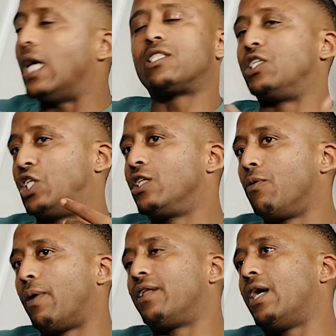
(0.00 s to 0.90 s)
that's the
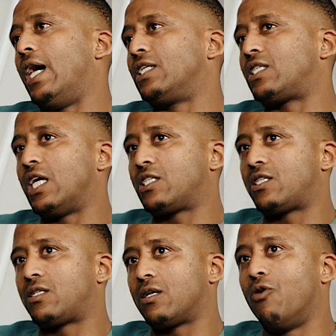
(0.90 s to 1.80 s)
Gentle Brother has,
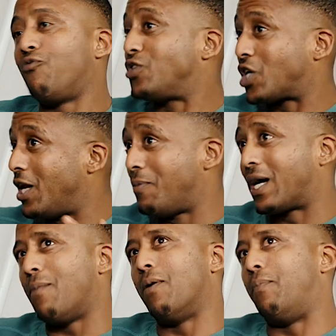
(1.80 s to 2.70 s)
has
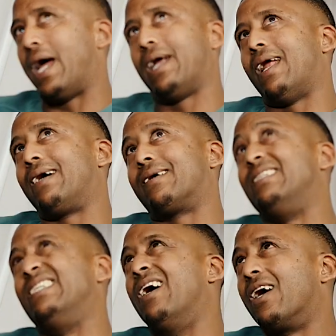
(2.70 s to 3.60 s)
officially become a brand
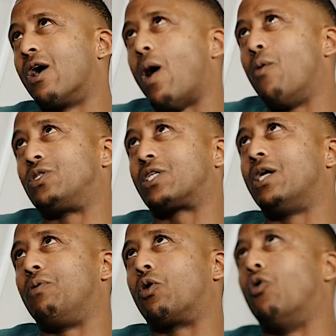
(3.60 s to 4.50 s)
like a year ago, I would
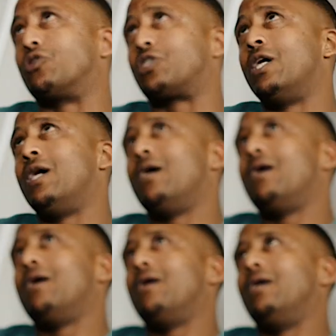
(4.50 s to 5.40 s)
say, because
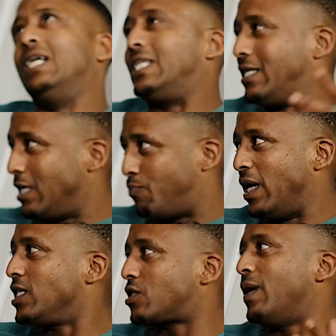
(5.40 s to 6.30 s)
it,
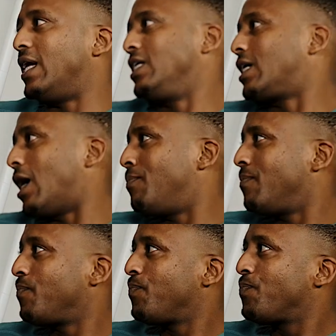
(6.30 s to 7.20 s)
it brings me an
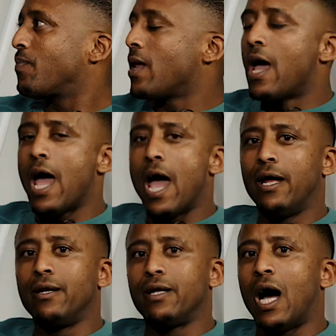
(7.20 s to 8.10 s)
income.
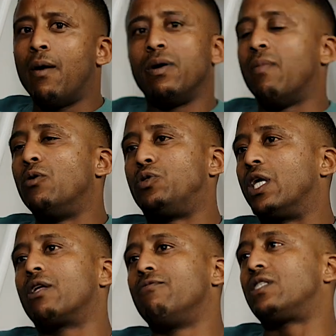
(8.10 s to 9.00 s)
And yeah, I mean, my
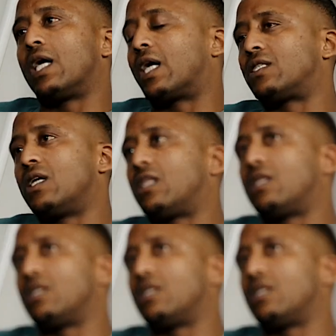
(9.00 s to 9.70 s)
objective is like I said,